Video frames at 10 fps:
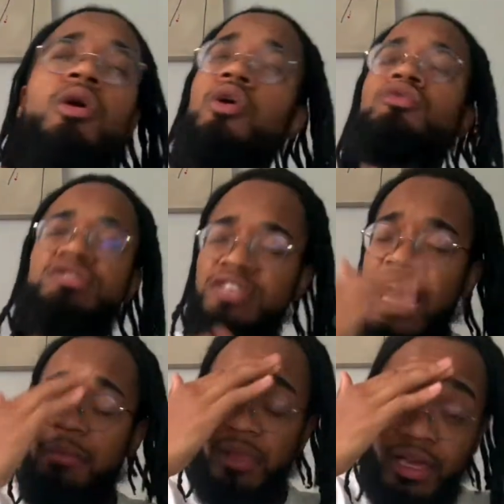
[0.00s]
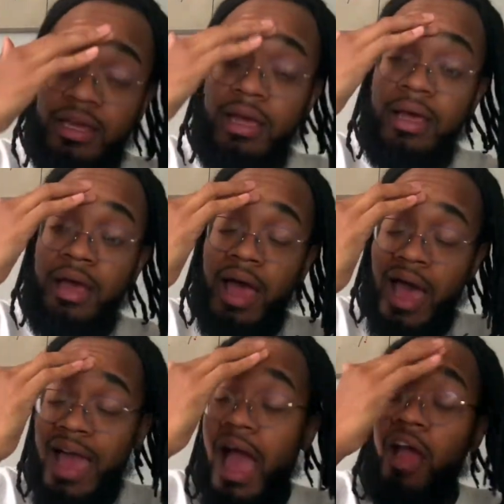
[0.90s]
oh snap, I
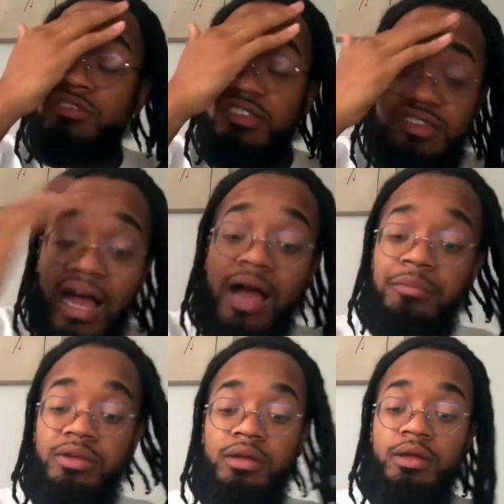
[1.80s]
actually stopped.